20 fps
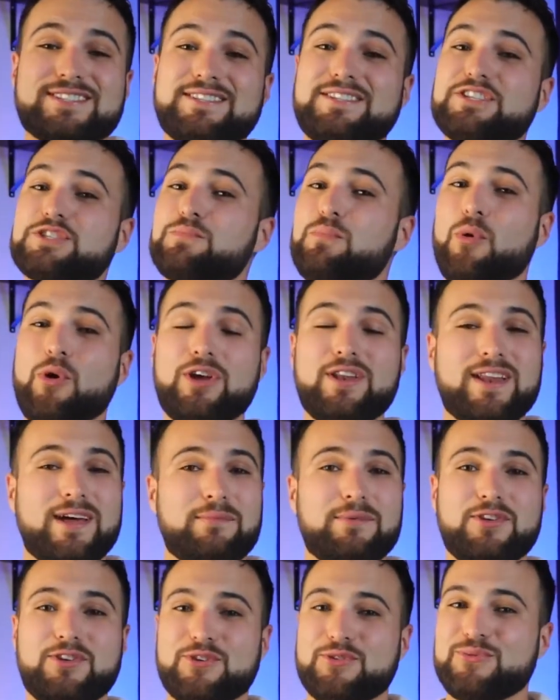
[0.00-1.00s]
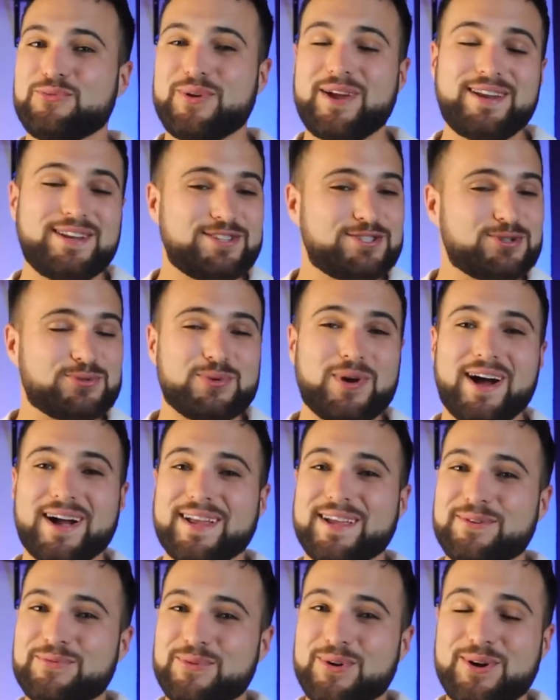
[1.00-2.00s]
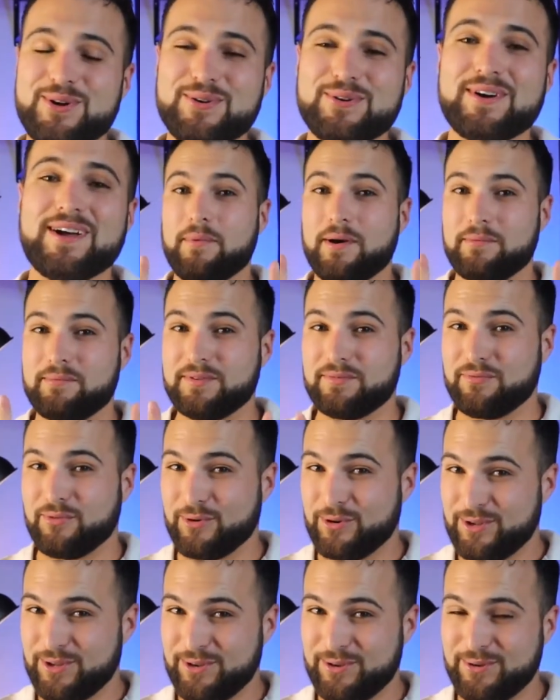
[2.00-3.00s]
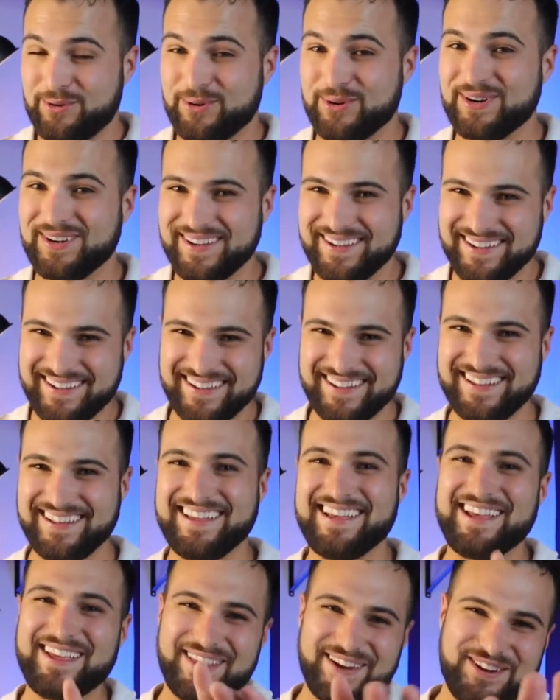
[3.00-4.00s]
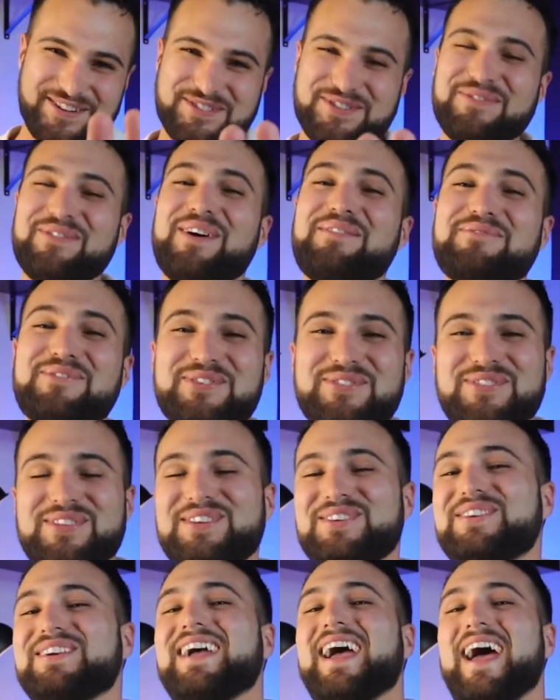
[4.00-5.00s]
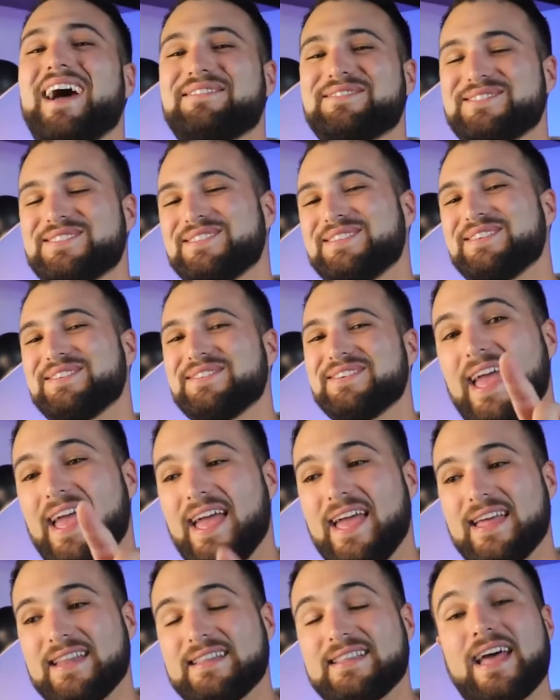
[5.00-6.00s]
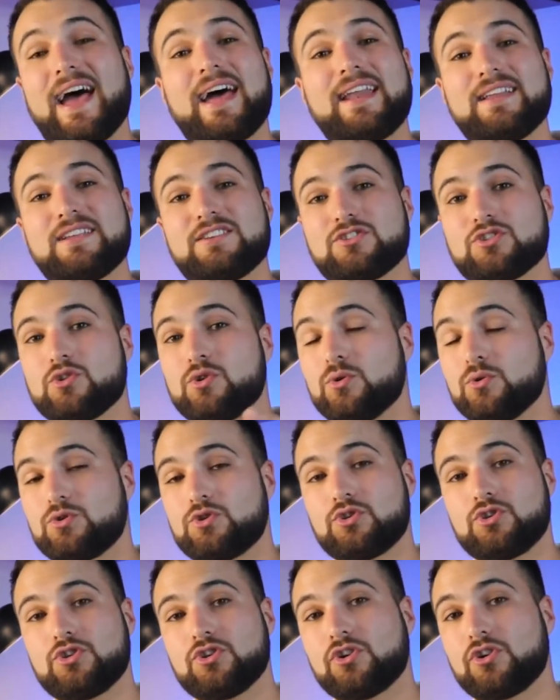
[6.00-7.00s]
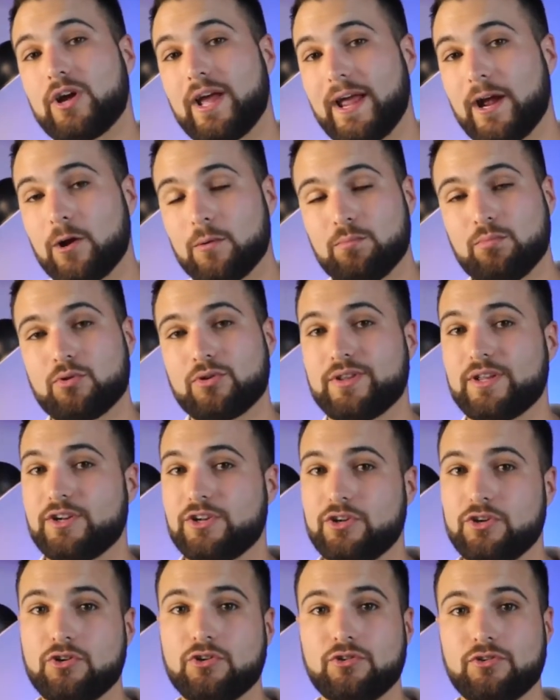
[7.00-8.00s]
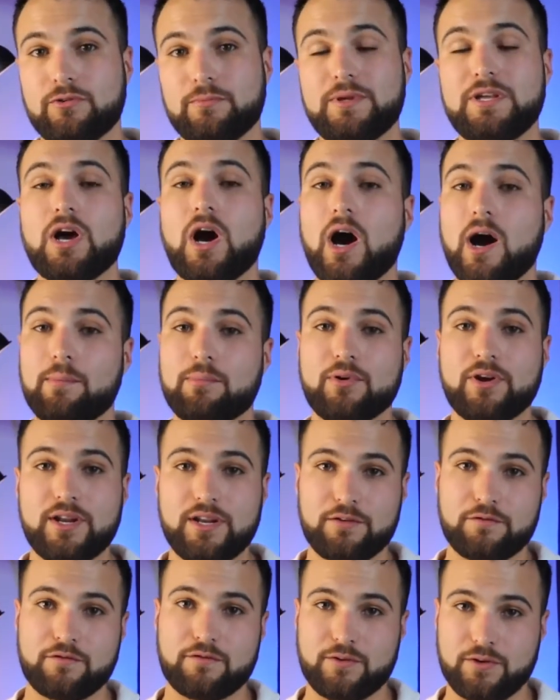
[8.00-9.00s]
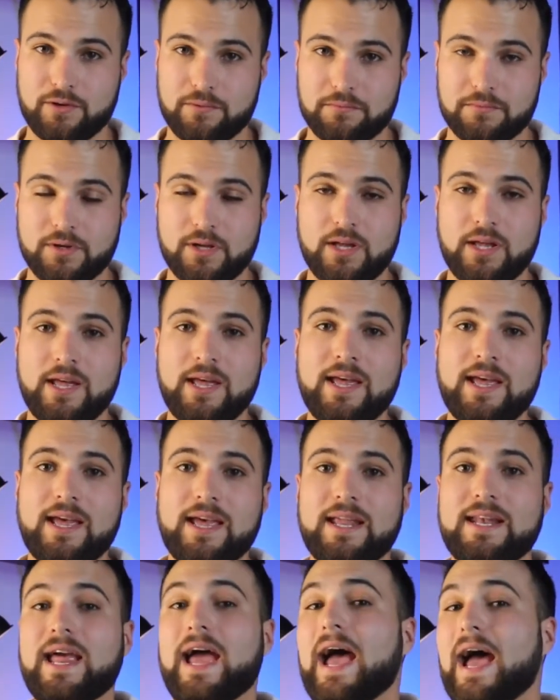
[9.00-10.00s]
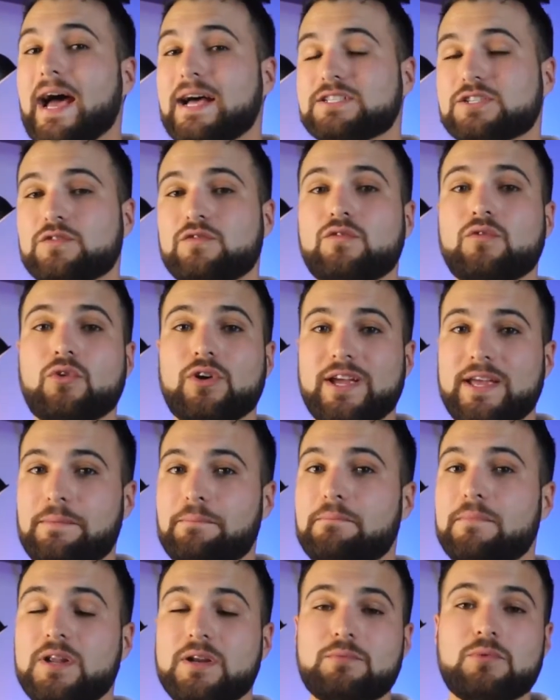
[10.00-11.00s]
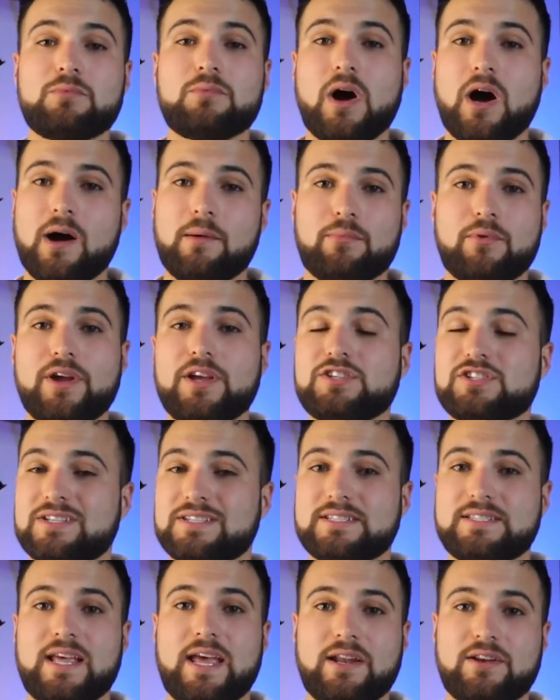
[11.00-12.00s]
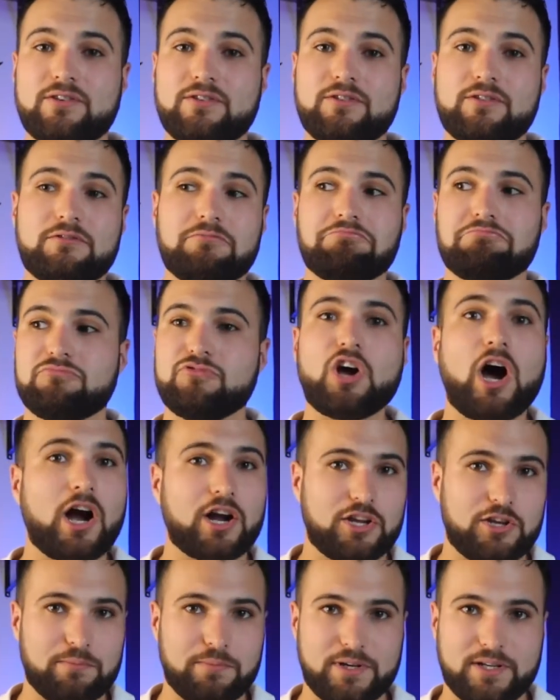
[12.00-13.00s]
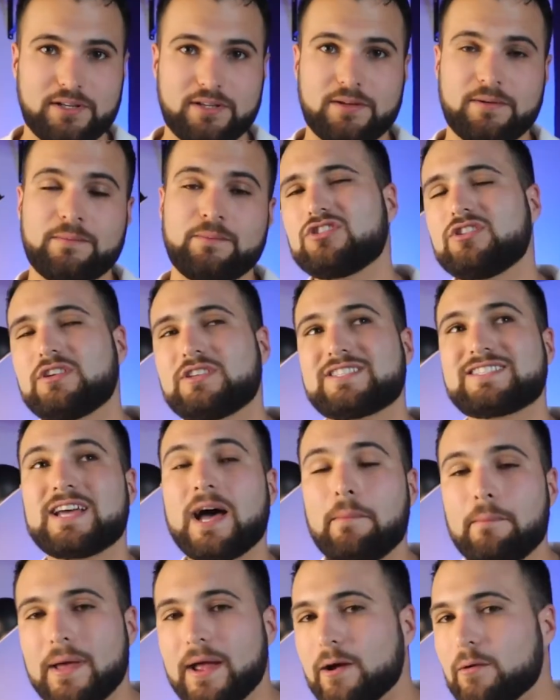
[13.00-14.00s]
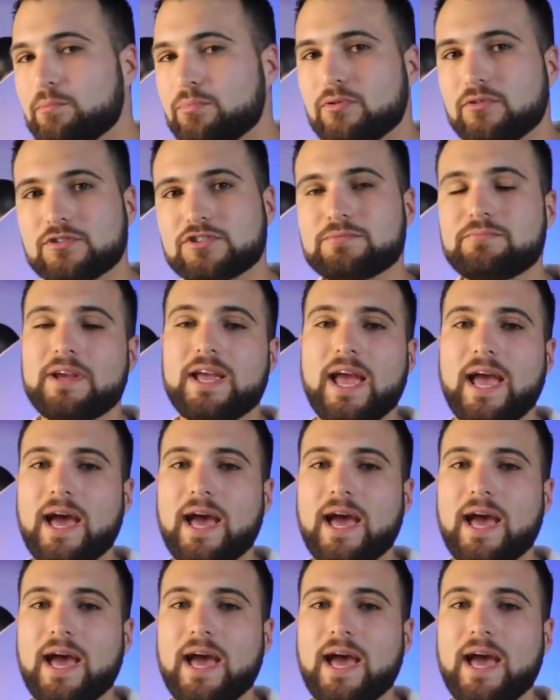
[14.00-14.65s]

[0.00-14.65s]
at this point. I mean, you're ready to rock and roll. But before you do, there's one more thing you have to do, and that is go to your airport that you're going to be operating from and ask for a minimum operation standard document. Some airports may